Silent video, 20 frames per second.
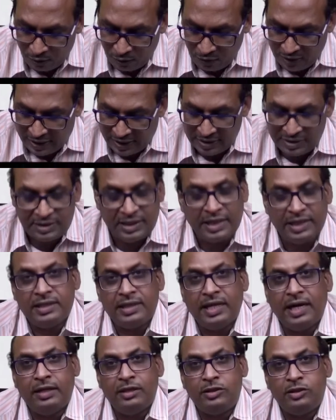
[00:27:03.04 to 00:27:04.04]
we can say
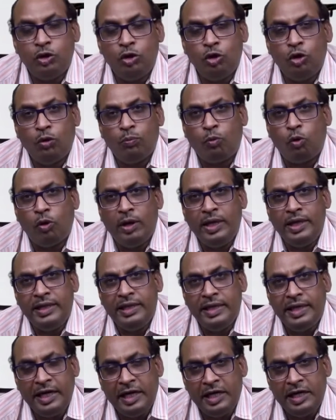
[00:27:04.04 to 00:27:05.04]
that
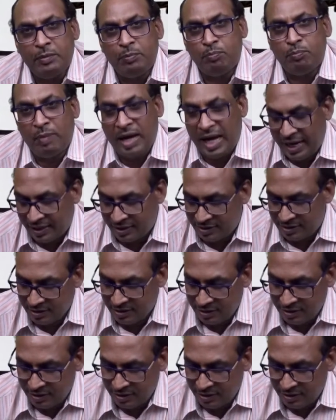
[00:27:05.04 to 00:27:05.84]
0.8 Mach